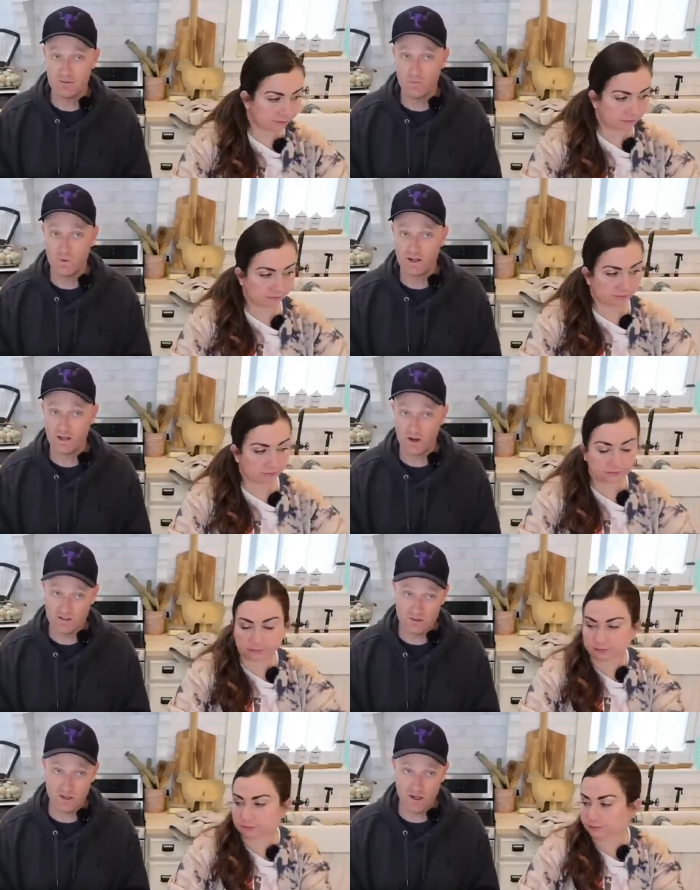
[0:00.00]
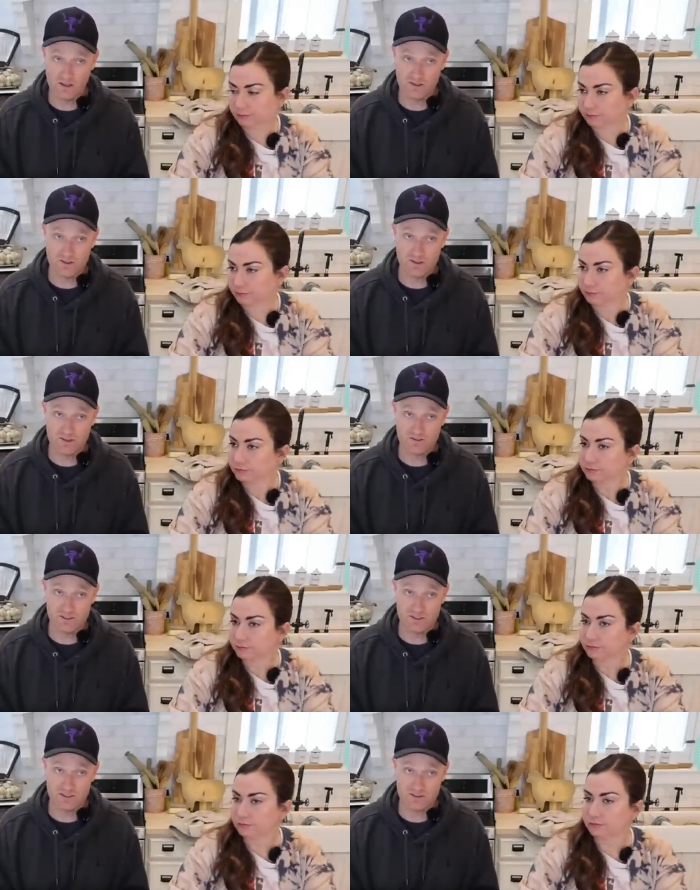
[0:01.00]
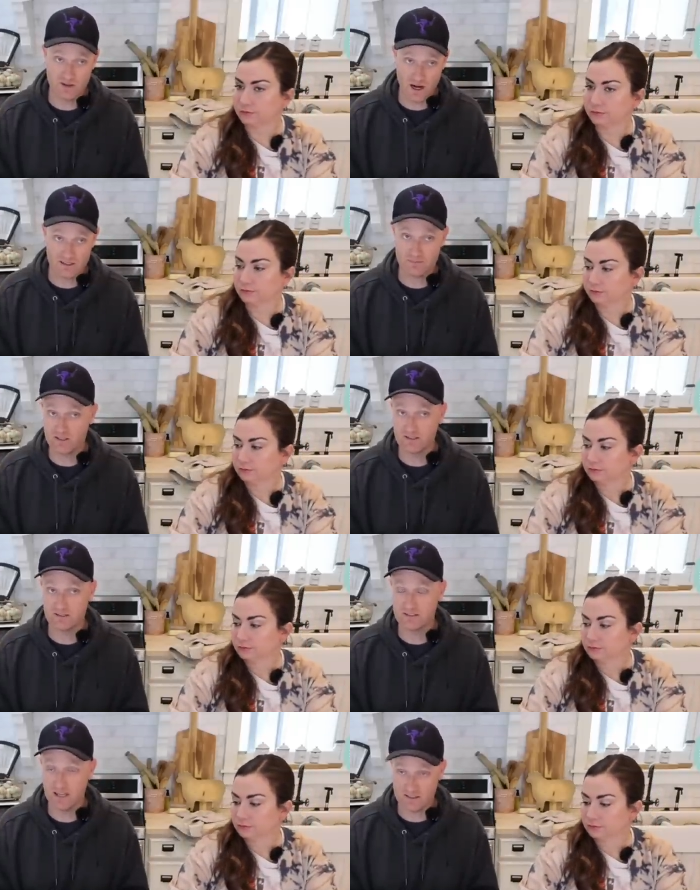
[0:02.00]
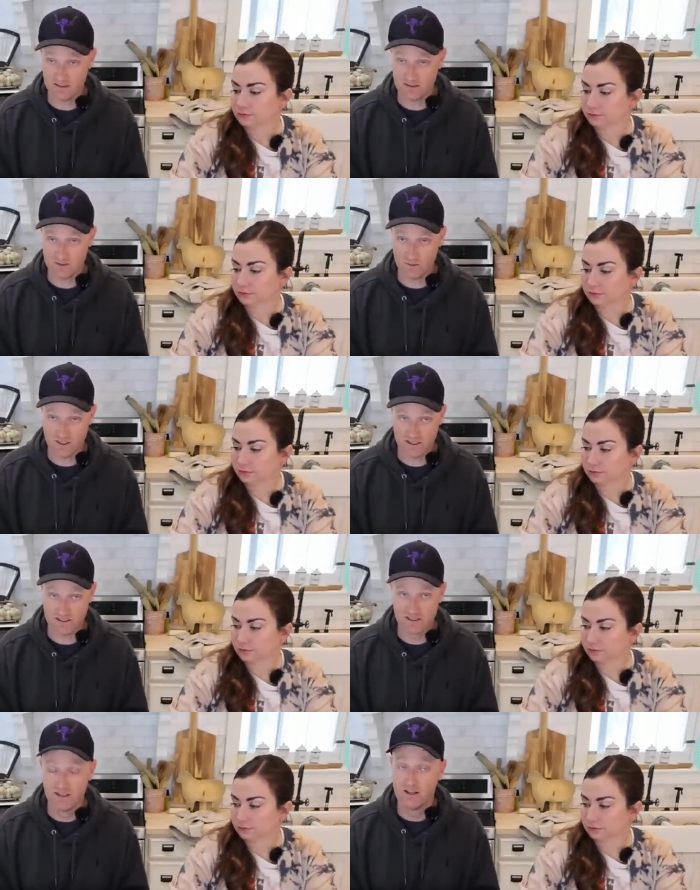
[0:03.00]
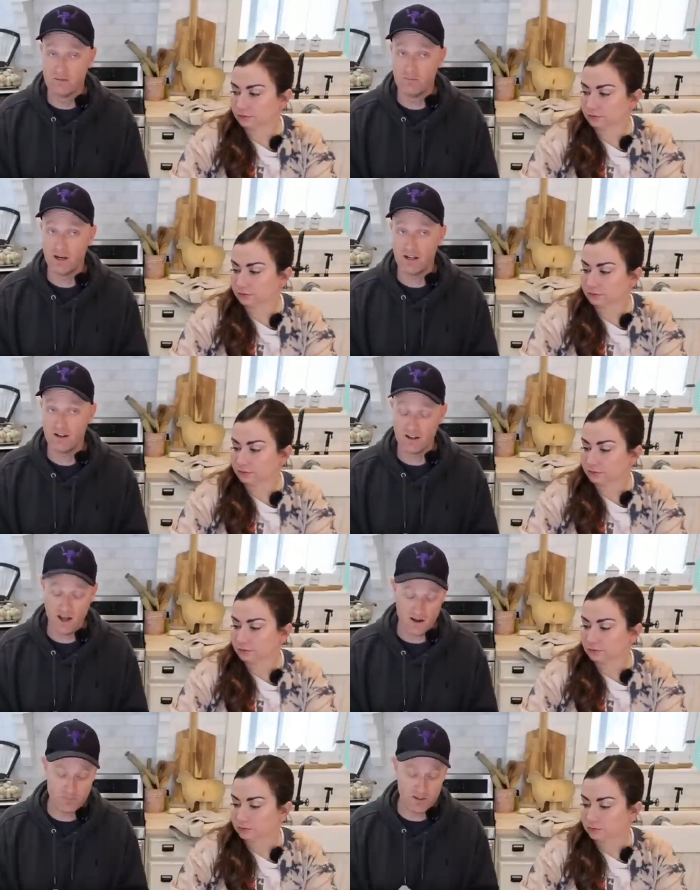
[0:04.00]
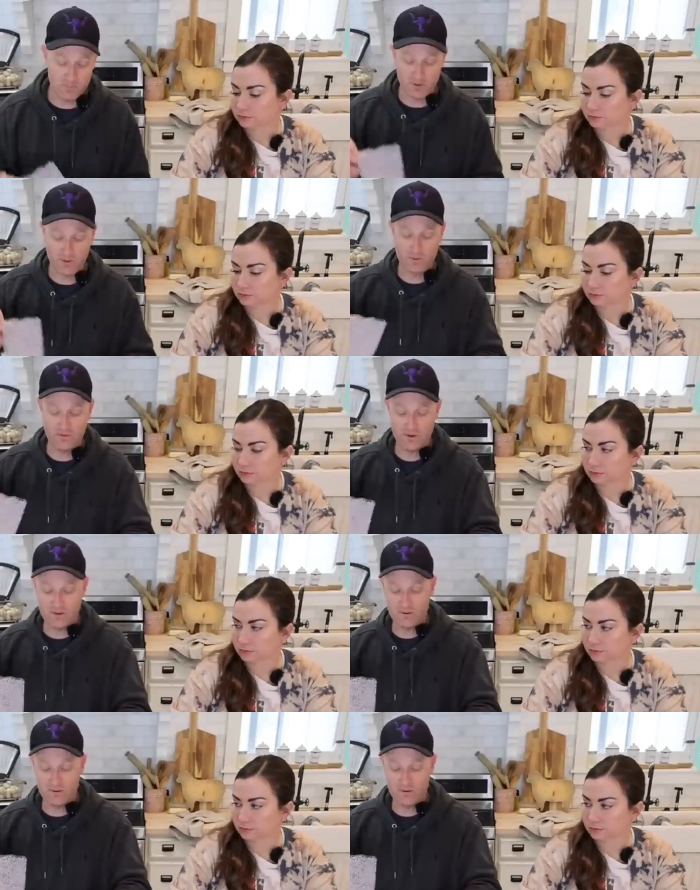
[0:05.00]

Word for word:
Speaker 1: We can also call it the Church of Jesus Christ because that's also what it is. But a lot of people refer to